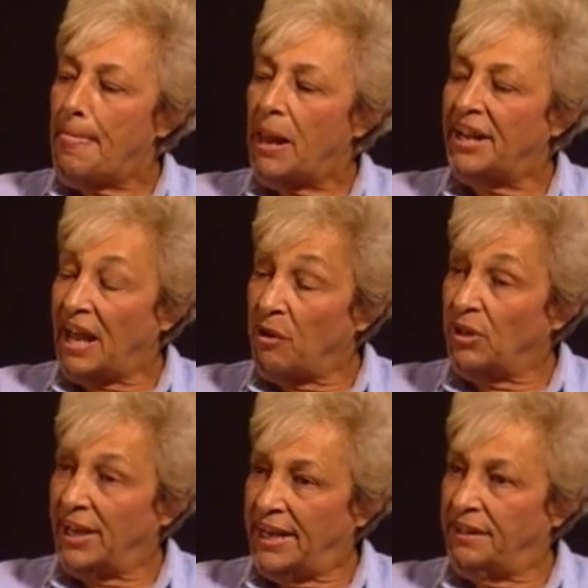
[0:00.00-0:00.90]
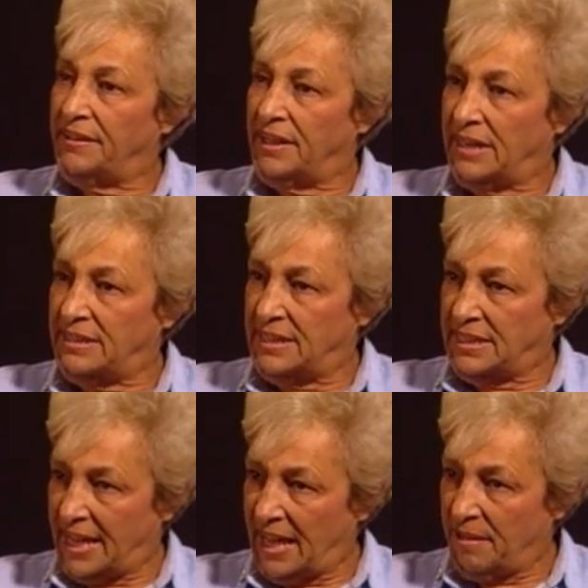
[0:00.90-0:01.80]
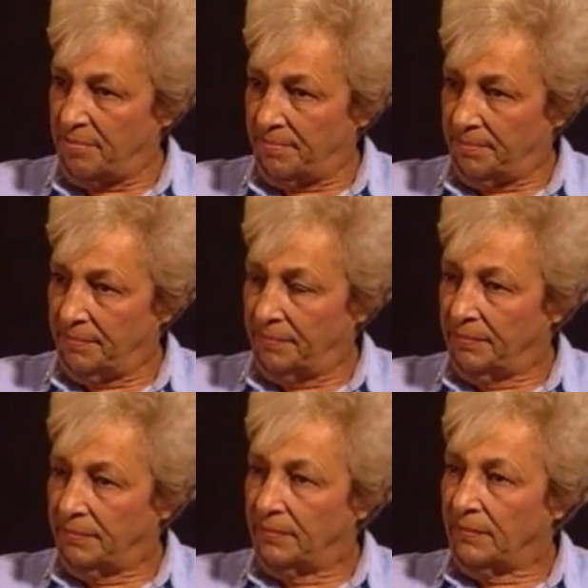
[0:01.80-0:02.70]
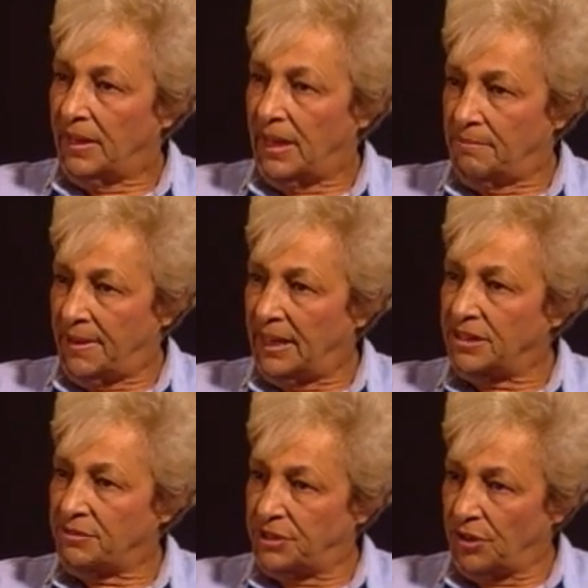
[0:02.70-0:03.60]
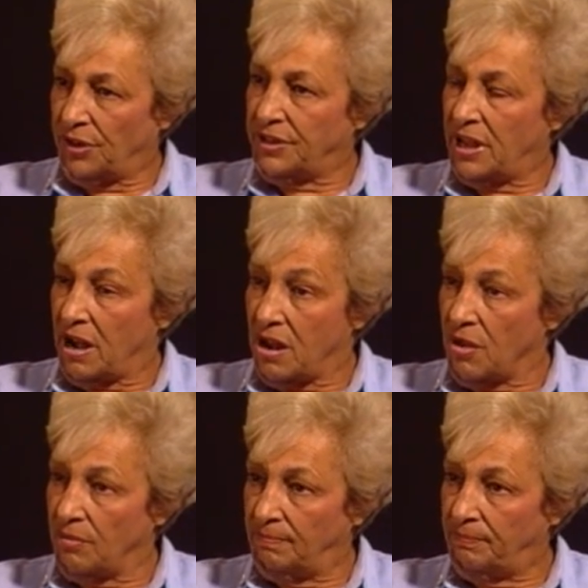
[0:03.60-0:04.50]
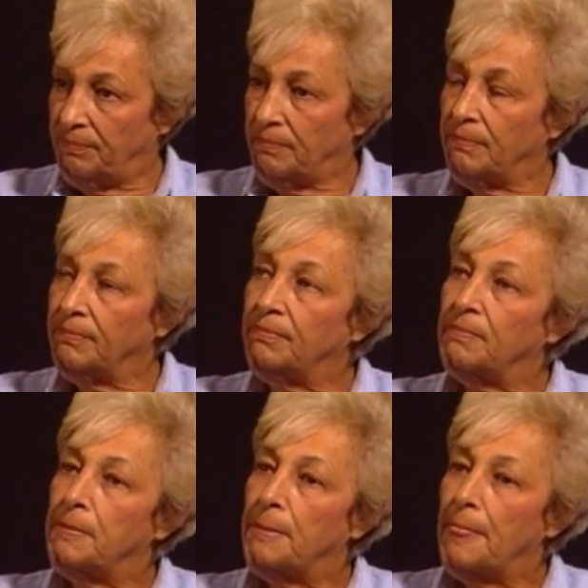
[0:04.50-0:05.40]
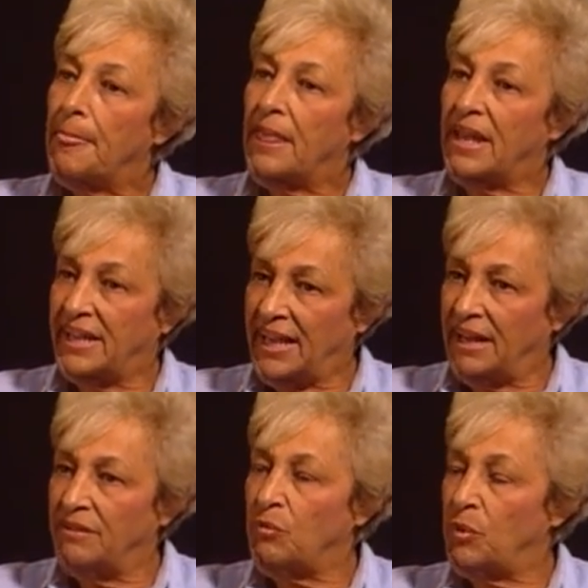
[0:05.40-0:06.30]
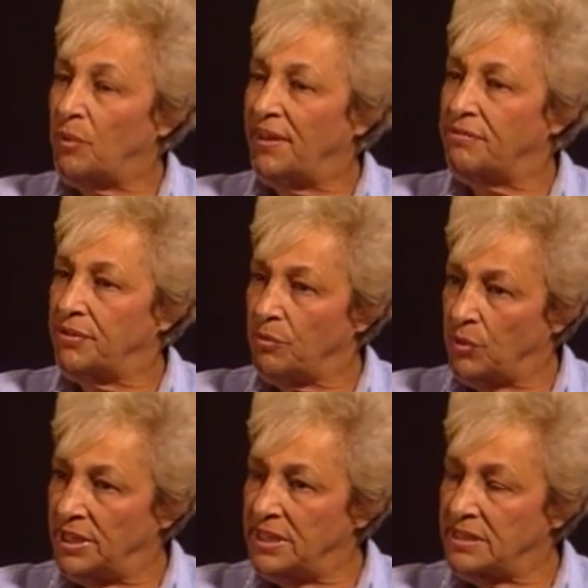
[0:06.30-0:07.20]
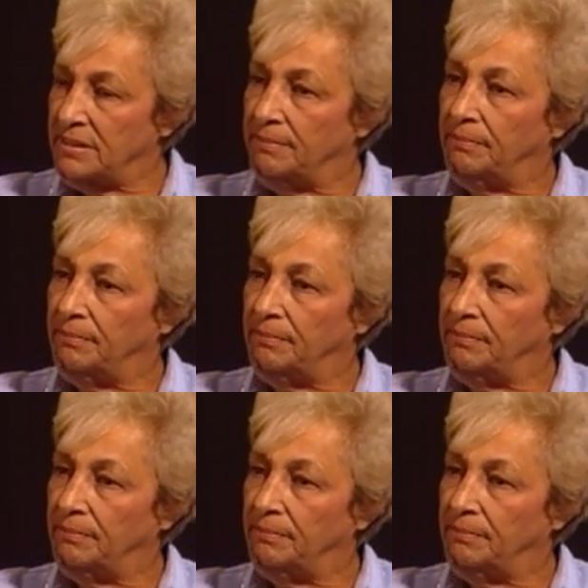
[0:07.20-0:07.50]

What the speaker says: An hour later the Nazis came and made us return to our home. Again, we went through the woods.